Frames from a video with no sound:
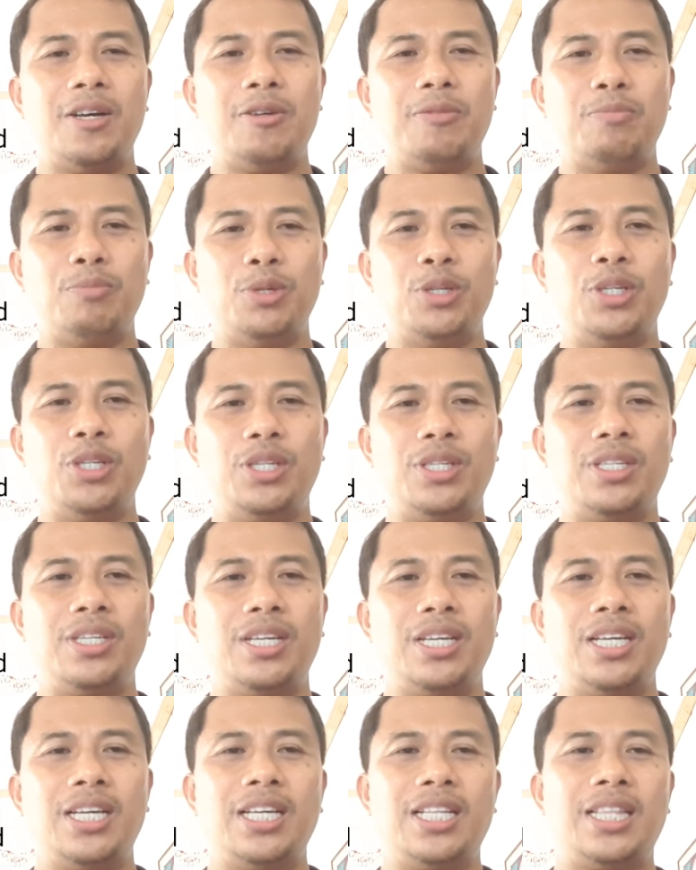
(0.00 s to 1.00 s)
moon.
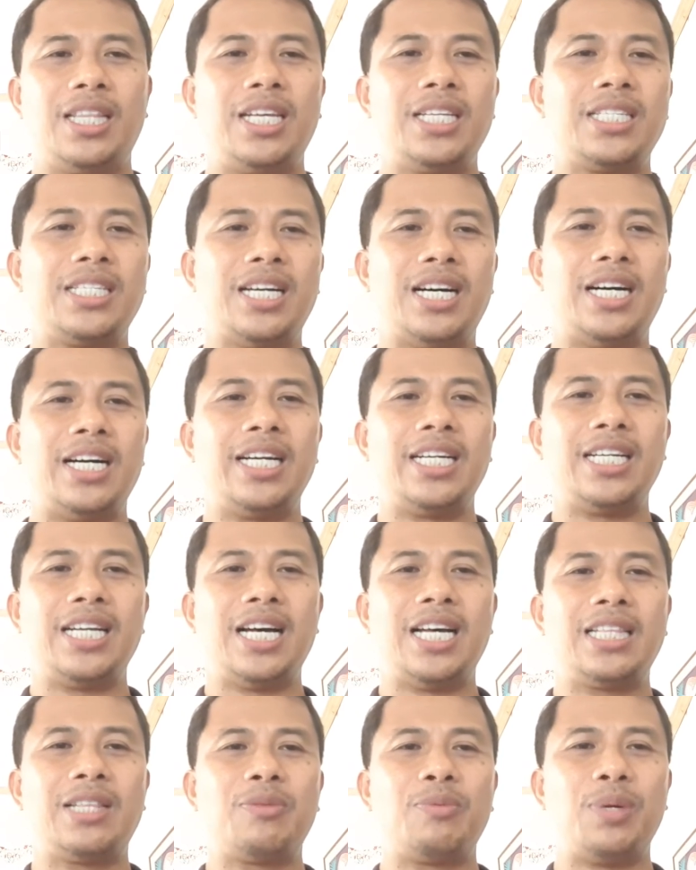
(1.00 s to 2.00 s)
These are
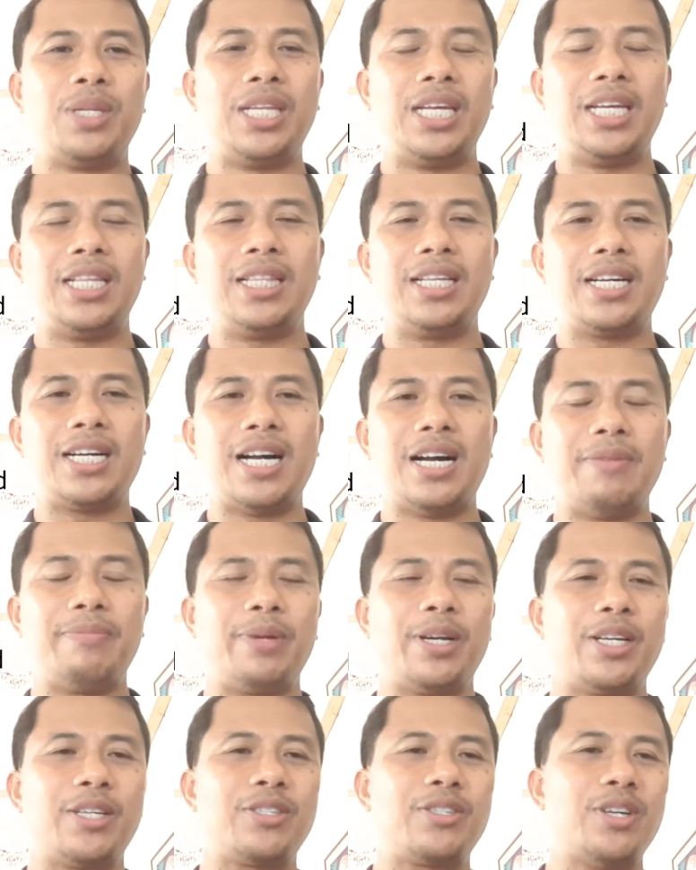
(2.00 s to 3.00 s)
not within the
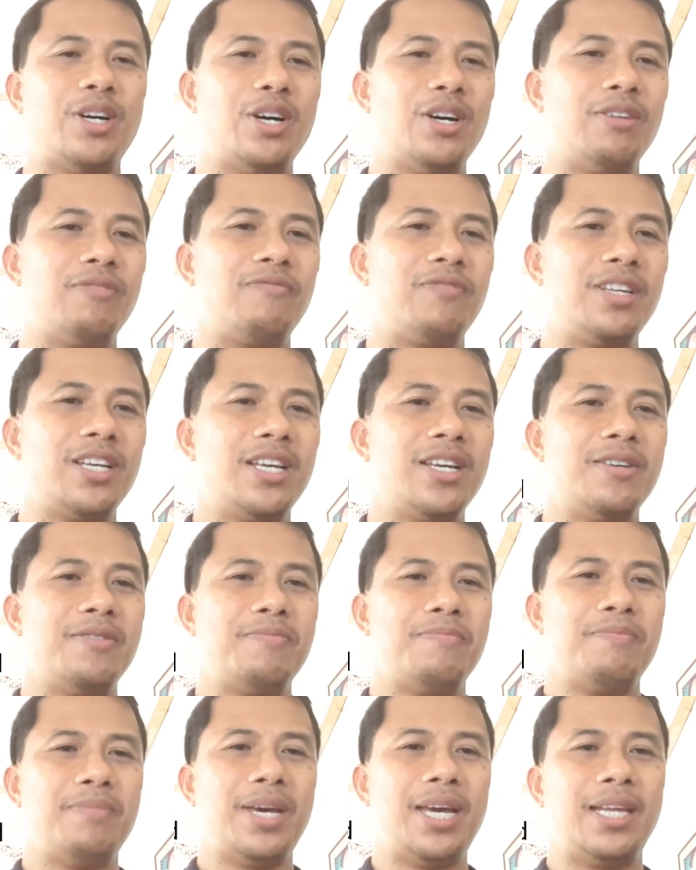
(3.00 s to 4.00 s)
commerce of
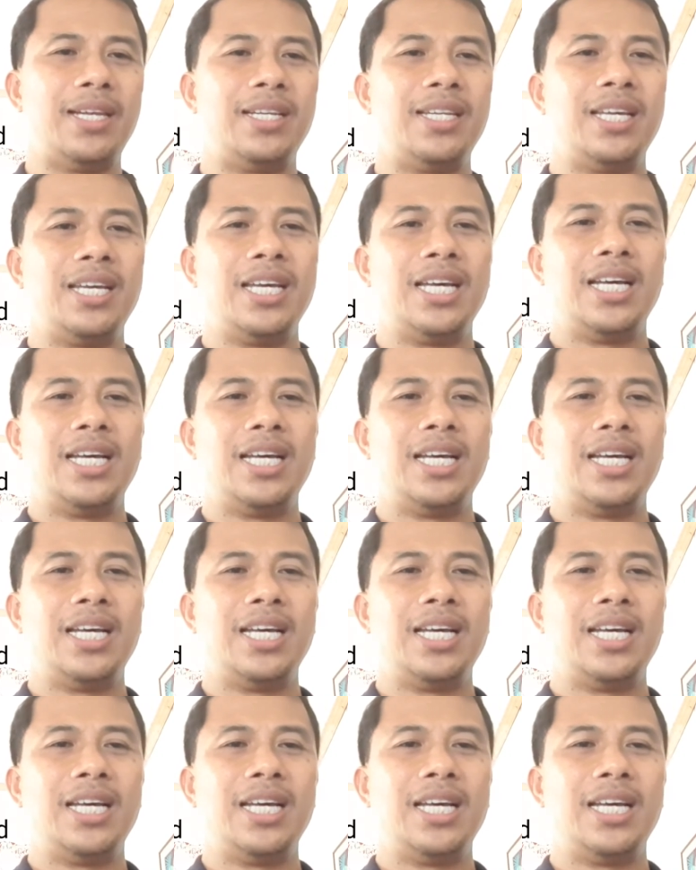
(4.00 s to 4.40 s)
man.